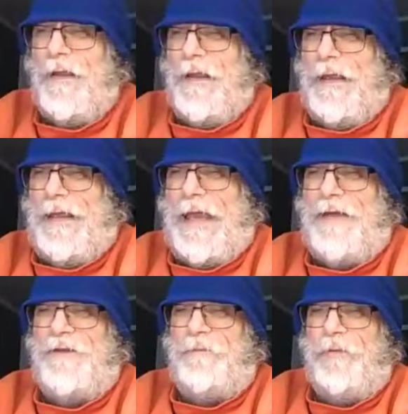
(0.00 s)
It had
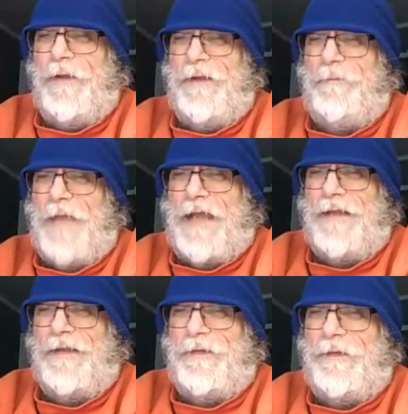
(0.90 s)
its place back in
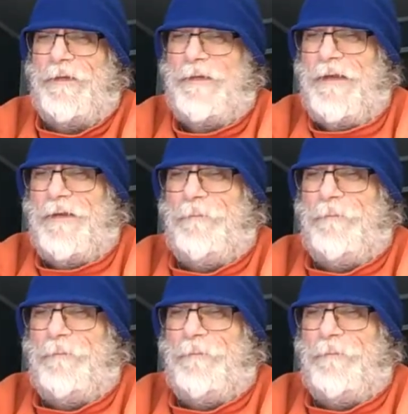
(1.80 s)
the '60s,